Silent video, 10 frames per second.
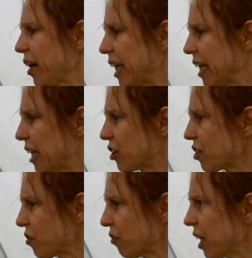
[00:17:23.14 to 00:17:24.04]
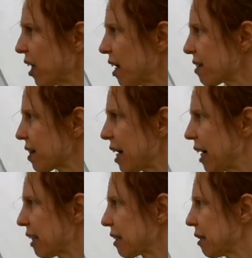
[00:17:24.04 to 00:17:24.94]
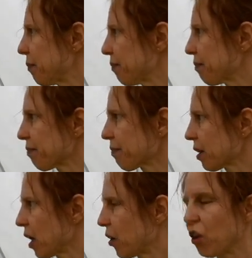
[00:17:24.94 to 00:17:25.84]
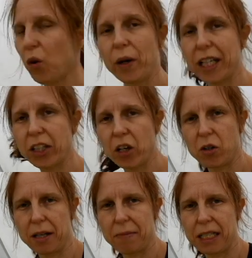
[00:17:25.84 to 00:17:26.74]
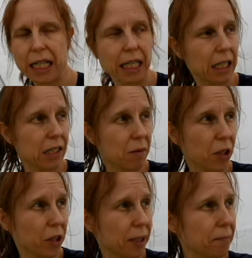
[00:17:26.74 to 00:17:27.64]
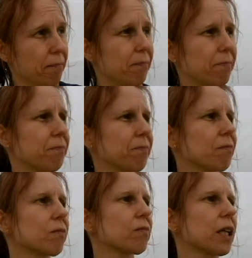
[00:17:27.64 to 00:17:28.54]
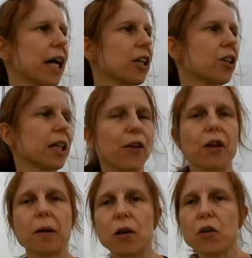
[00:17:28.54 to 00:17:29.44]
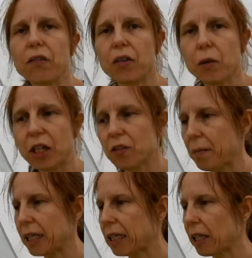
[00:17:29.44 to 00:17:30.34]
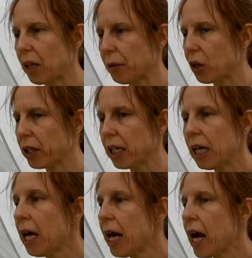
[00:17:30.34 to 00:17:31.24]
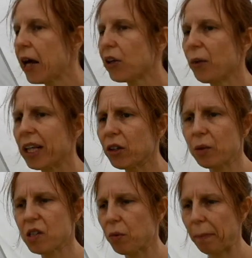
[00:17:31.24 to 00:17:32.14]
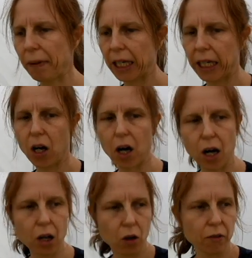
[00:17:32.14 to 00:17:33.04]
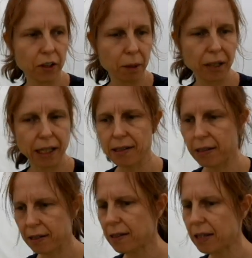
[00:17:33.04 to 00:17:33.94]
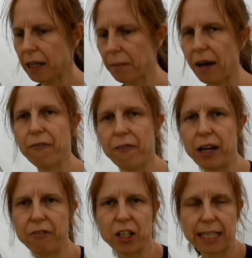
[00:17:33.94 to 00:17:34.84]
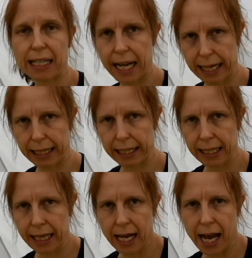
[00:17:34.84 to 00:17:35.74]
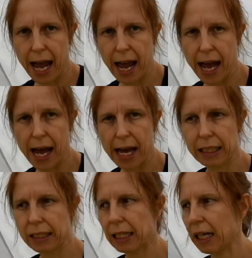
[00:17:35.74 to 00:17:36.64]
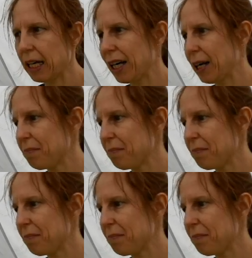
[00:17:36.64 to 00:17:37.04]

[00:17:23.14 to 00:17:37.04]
Oh, really? I forgot the adapter for the microphone, so there's no sound. Basically, I'm explaining that the wind is going to blow me and the tent away, and I've just discovered that the windows are peeling off the fly.